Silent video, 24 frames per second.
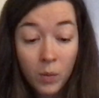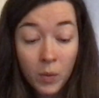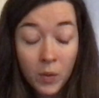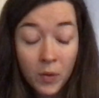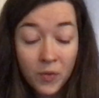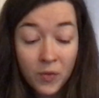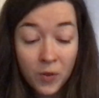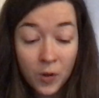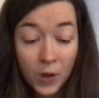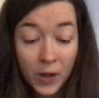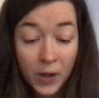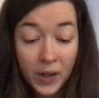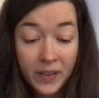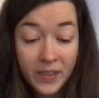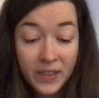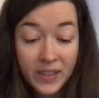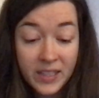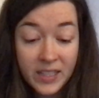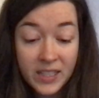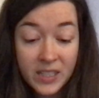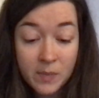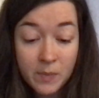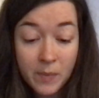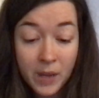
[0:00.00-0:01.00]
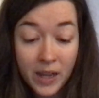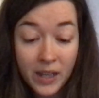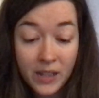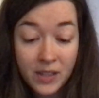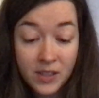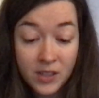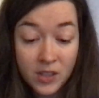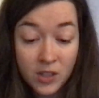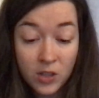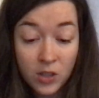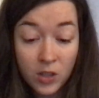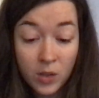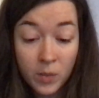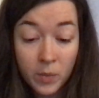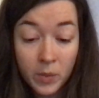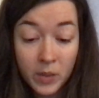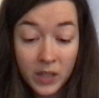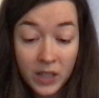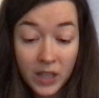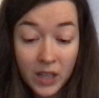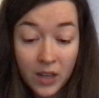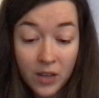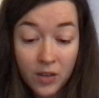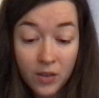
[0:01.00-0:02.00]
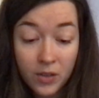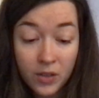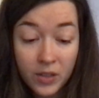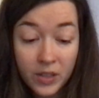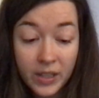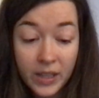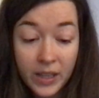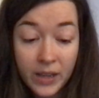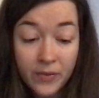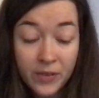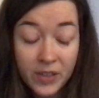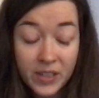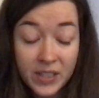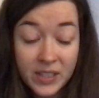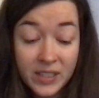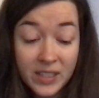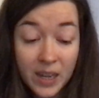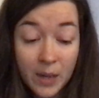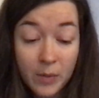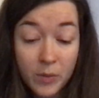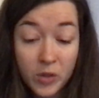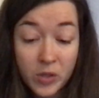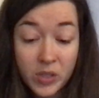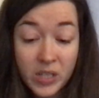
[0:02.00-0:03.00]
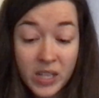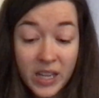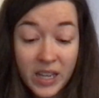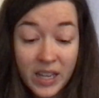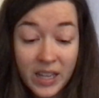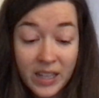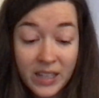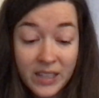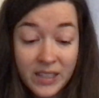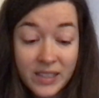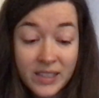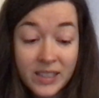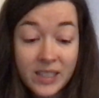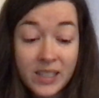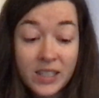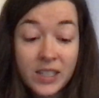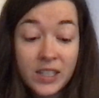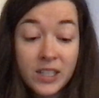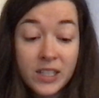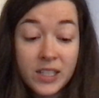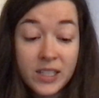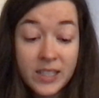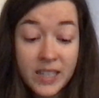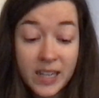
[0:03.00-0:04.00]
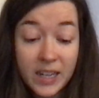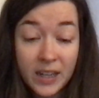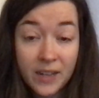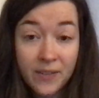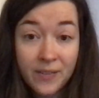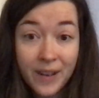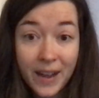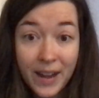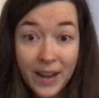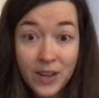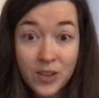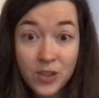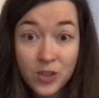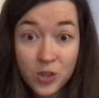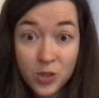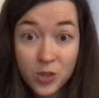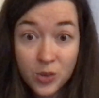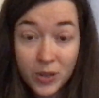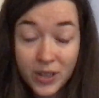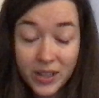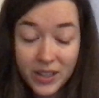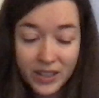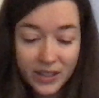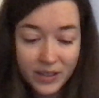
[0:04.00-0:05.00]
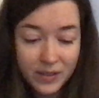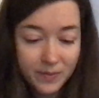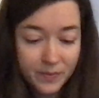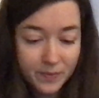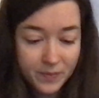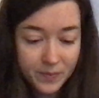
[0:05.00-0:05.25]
before the dismayed circle below could give a simultaneous terrified shriek.